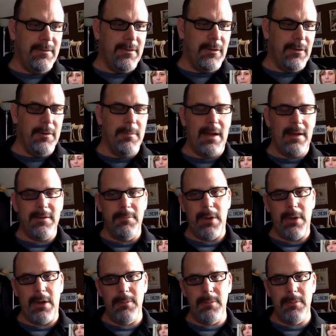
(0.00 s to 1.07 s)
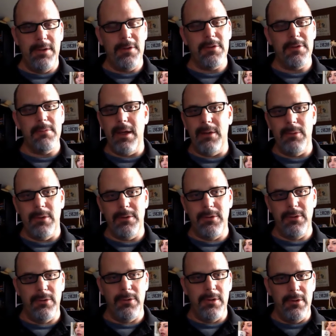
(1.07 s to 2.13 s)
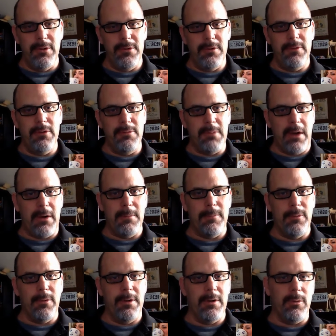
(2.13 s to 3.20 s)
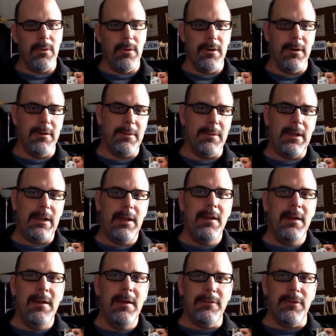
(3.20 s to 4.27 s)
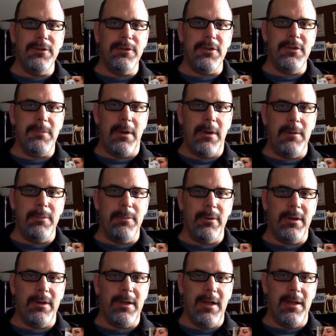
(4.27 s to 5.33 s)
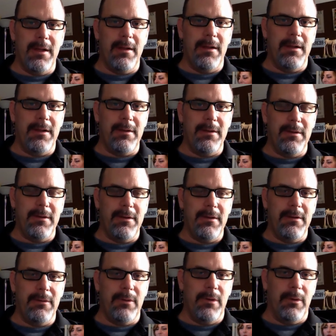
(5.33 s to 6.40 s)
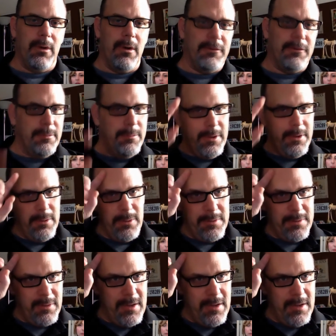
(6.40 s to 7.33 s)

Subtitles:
going back to PowerPoint, it doesn't matter what tool you use. If you use PowerPoint or Word, but for instance, PowerPoint, again, and we're all familiar with the